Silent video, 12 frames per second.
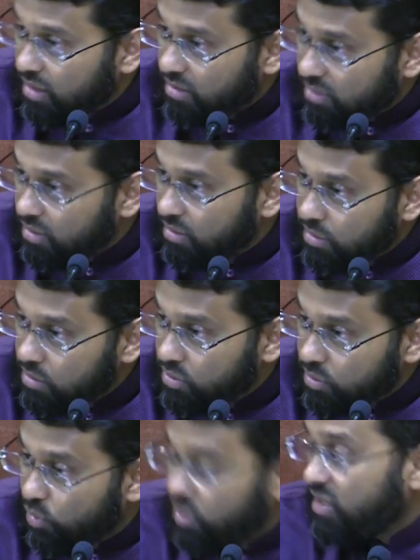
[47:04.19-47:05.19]
the, who was
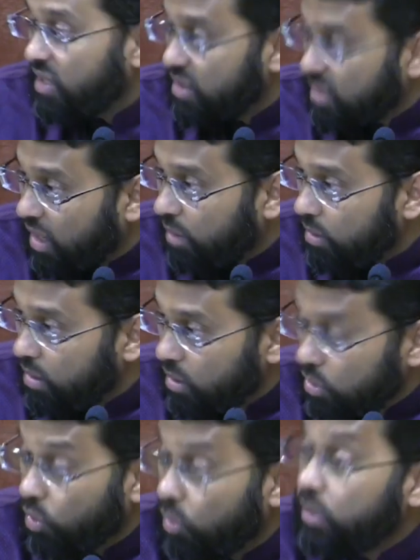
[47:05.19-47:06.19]
born inside the Kaaba,
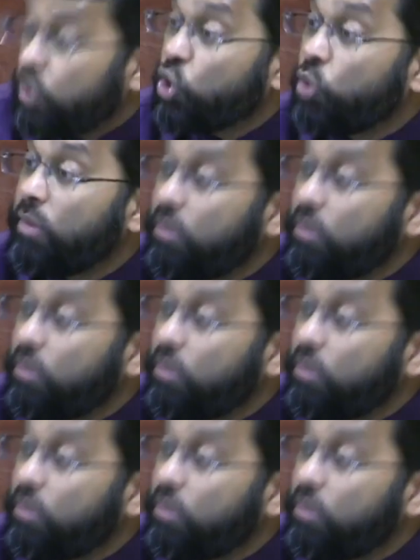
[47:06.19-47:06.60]
the only human